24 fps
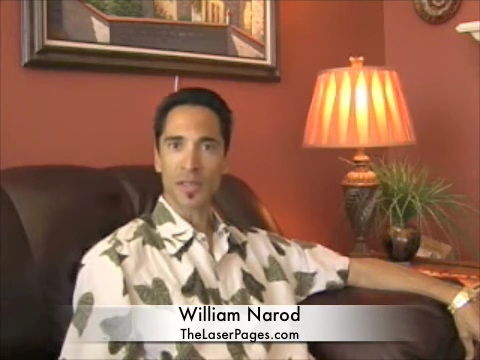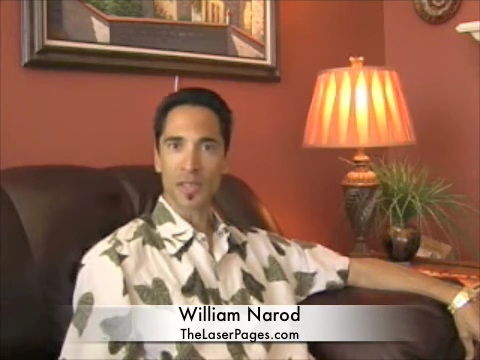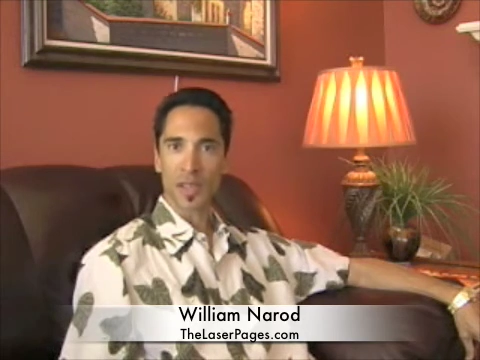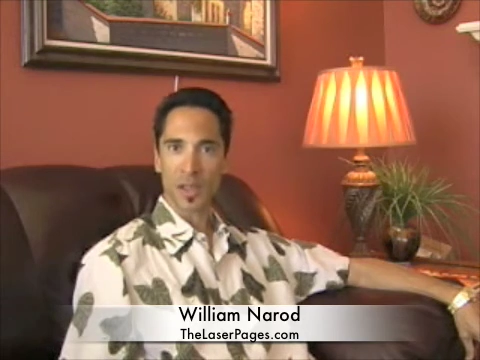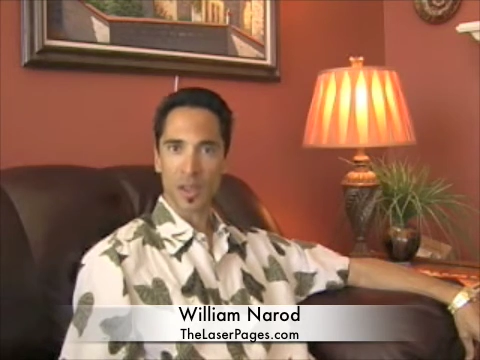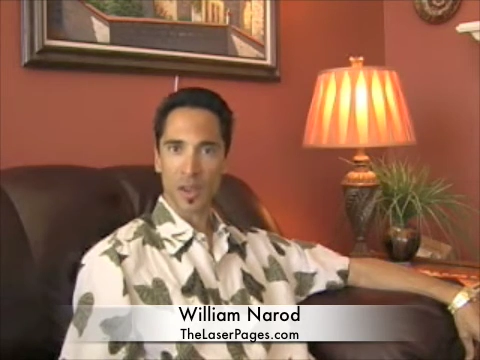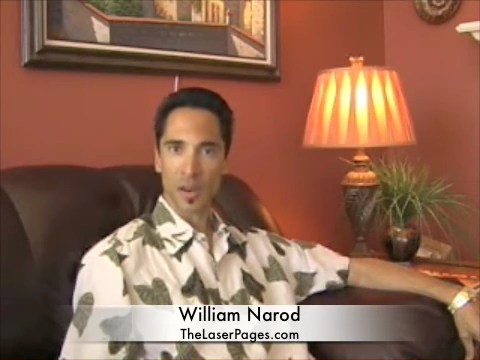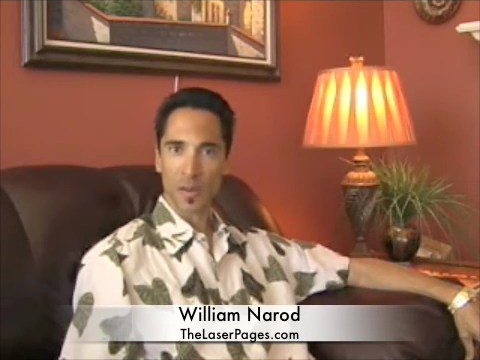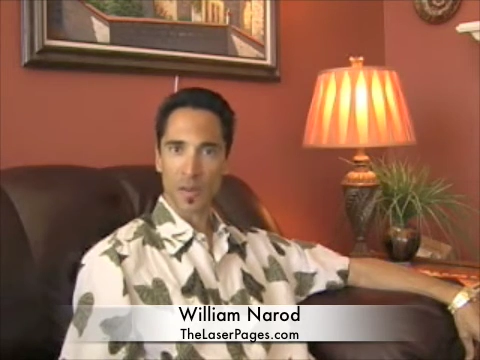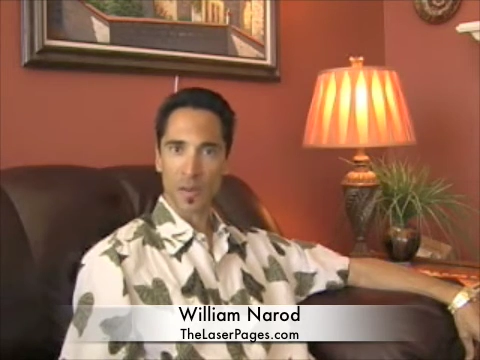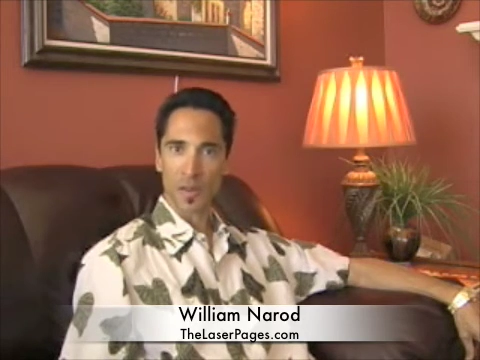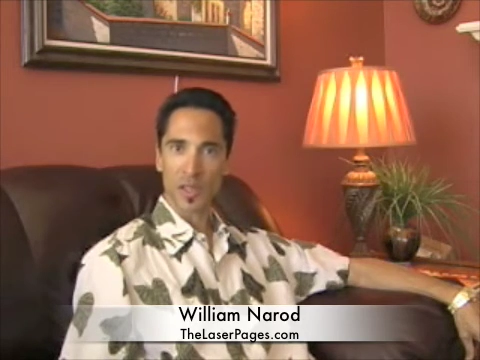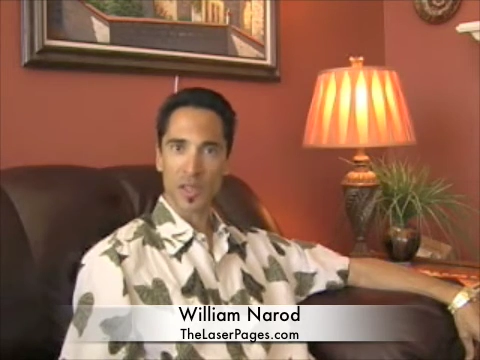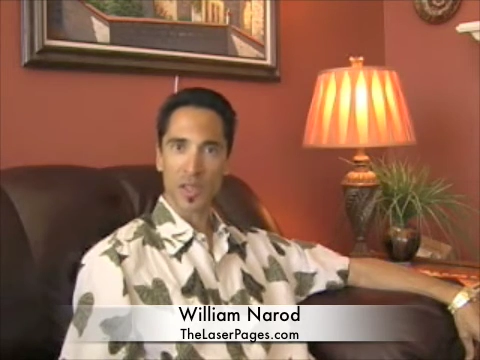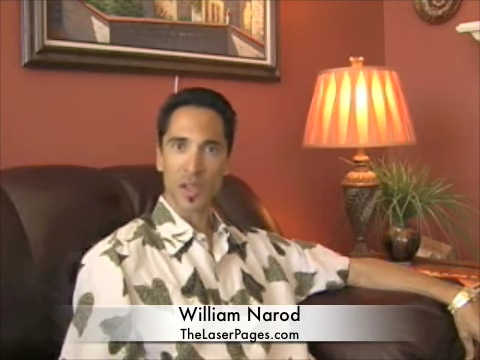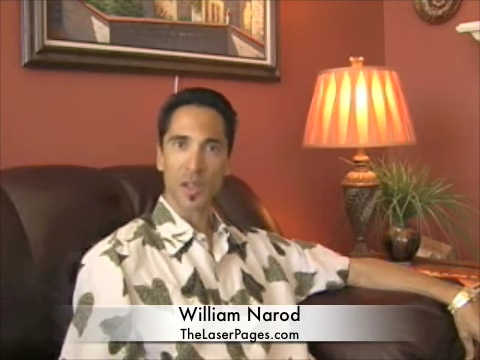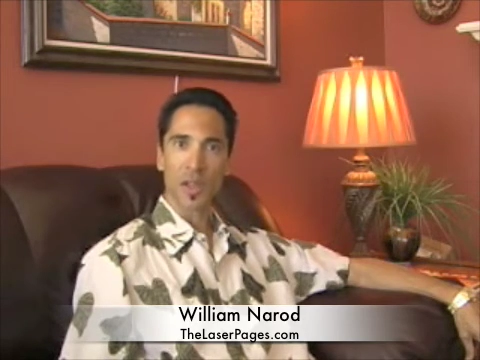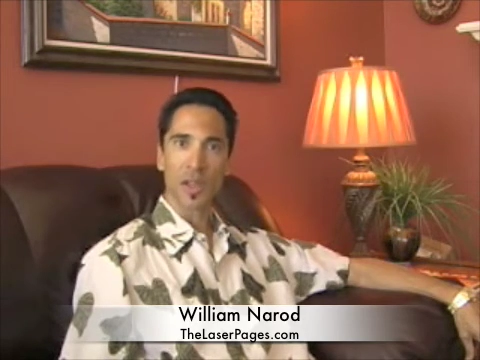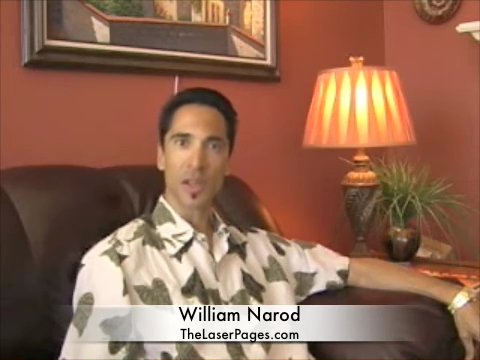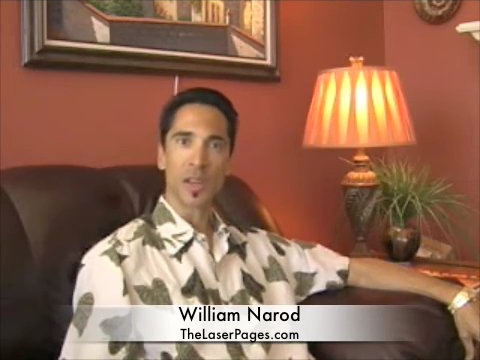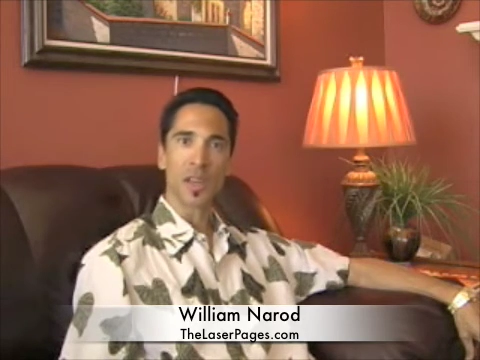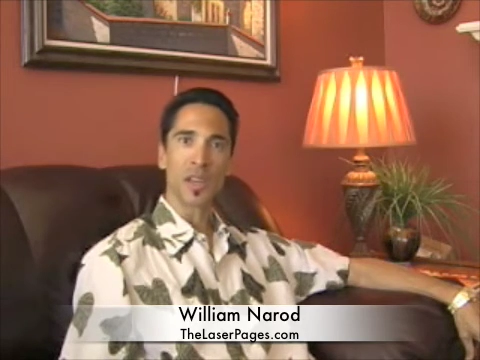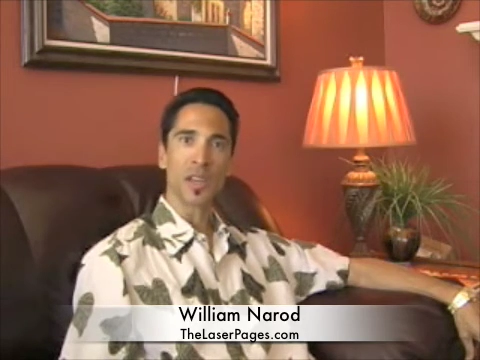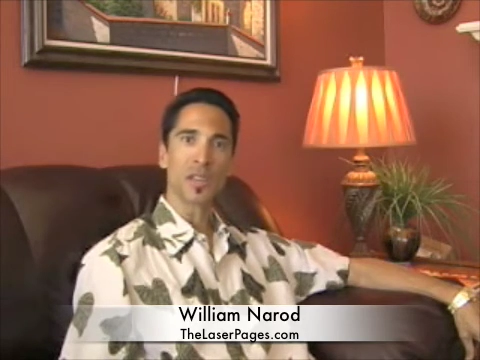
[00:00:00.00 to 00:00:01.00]
see their
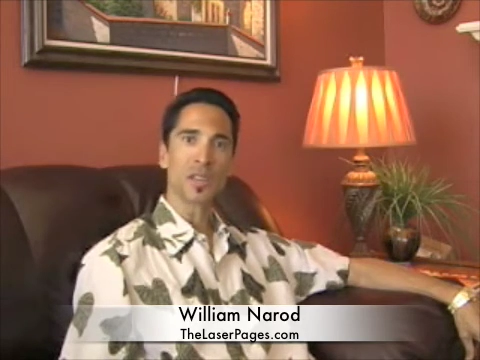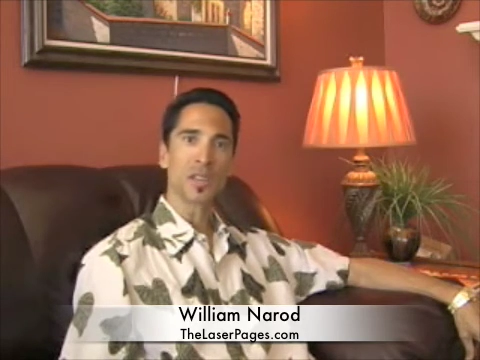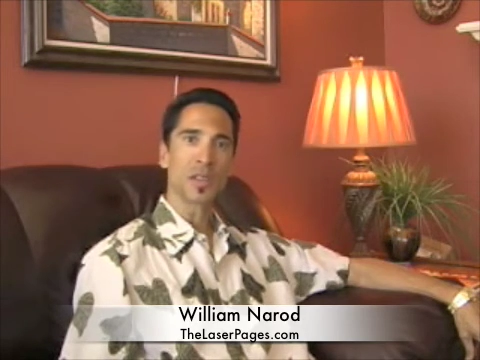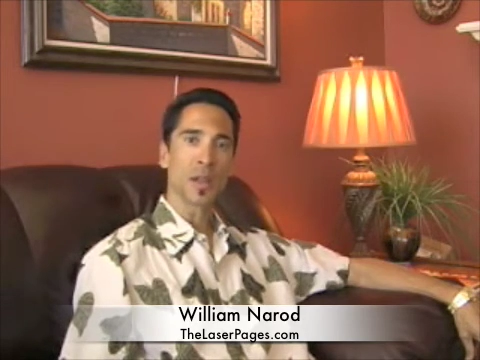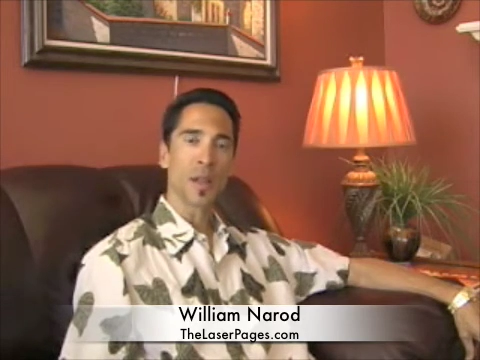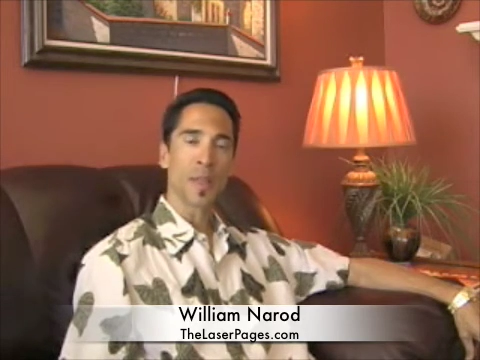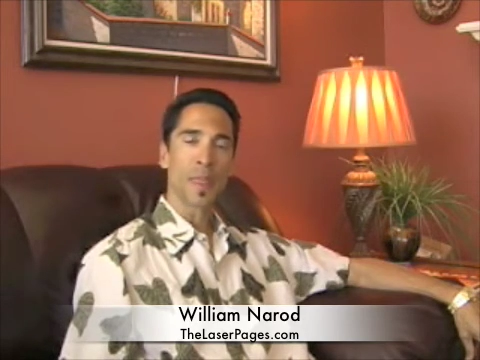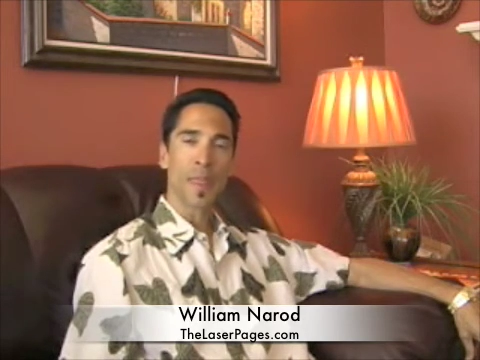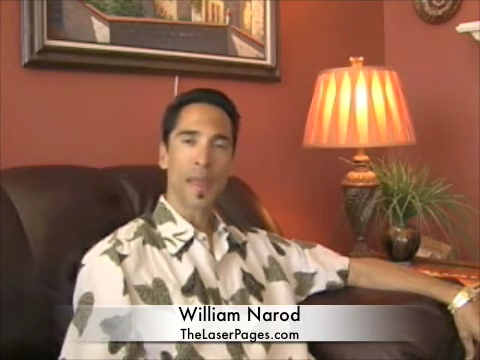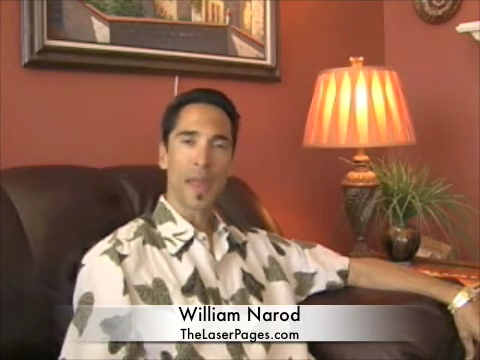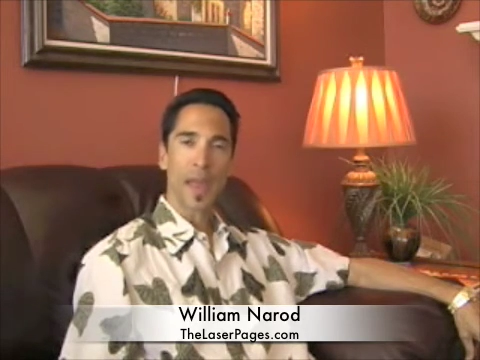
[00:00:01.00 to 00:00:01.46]
facilities,